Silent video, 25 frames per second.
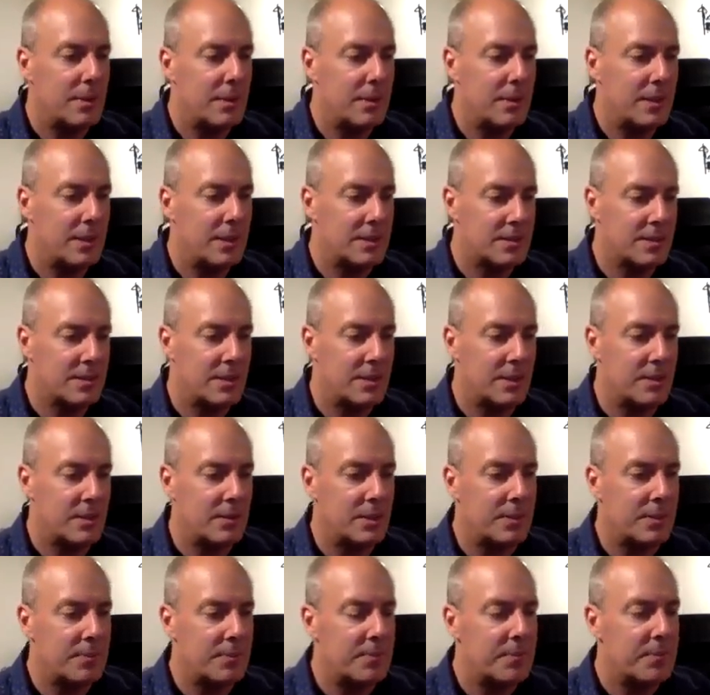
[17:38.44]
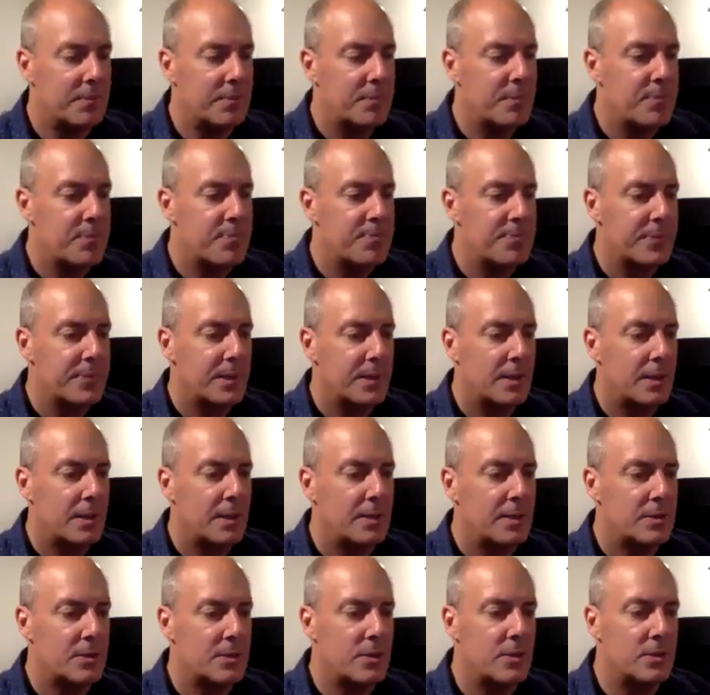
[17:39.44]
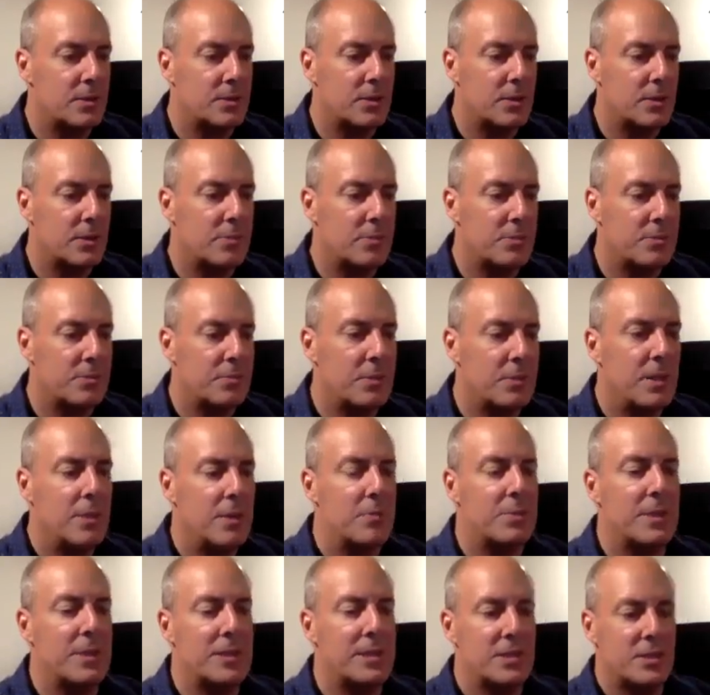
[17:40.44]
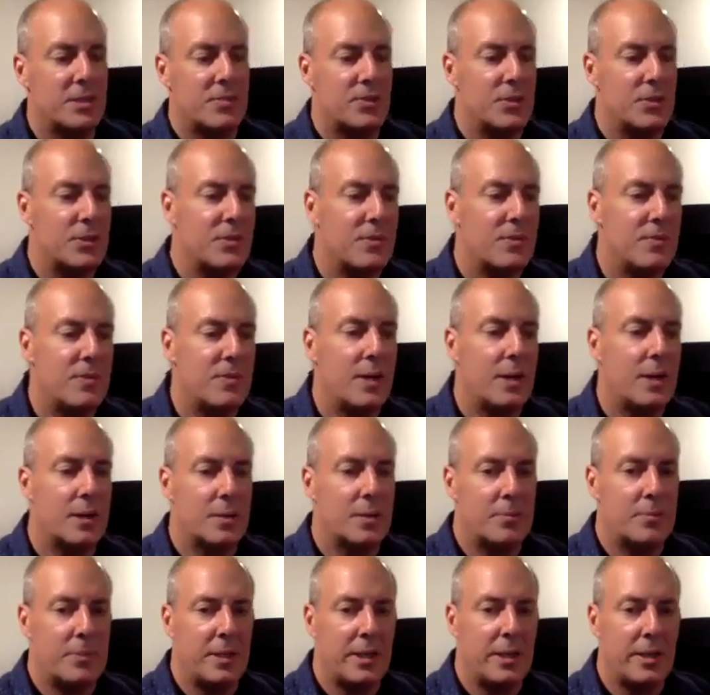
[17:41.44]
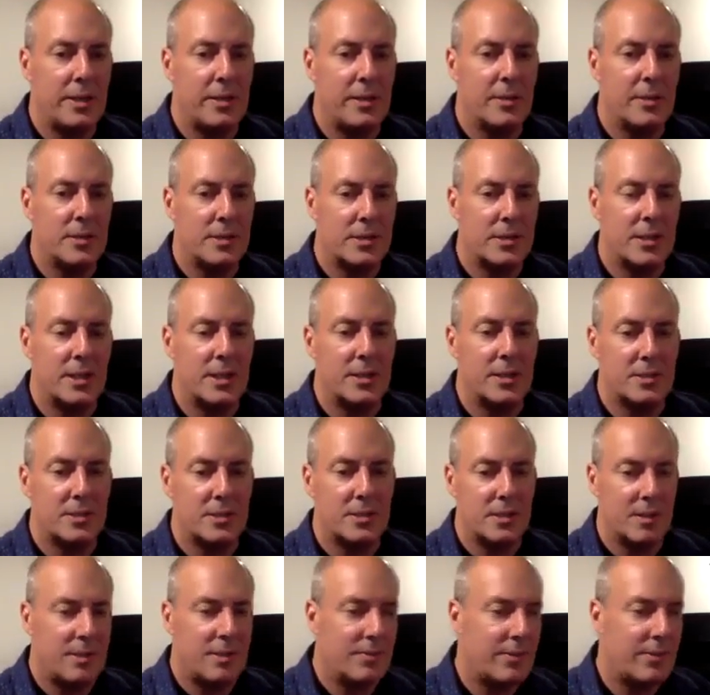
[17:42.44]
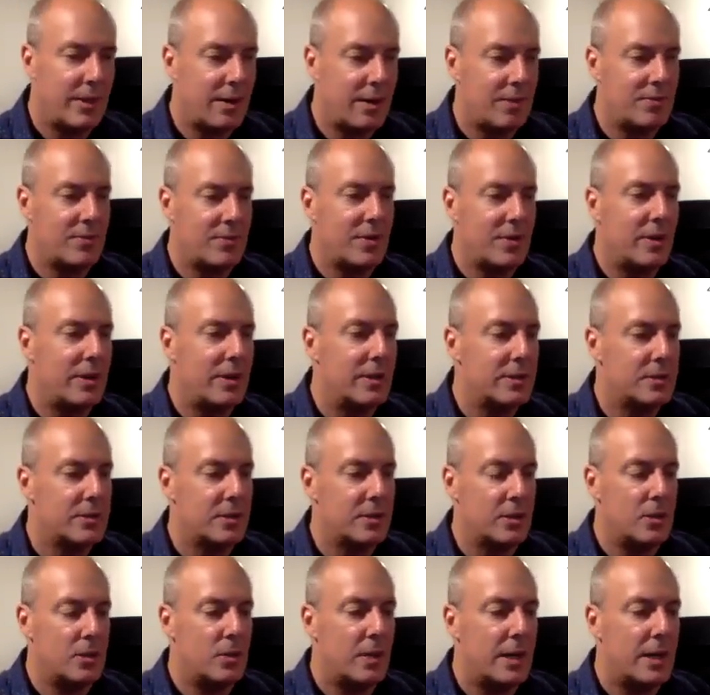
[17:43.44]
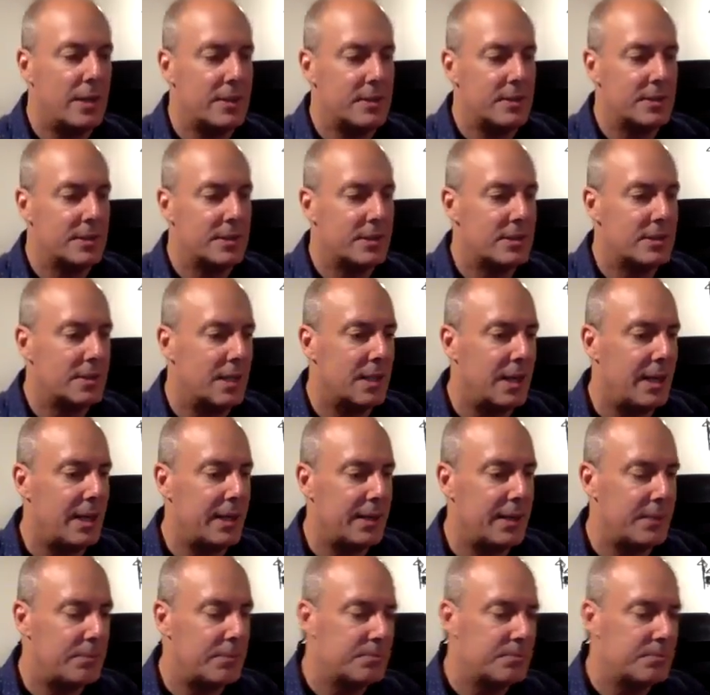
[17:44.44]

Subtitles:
etc. Okay, so those are good places for developing your sense of how far to go out on the slide.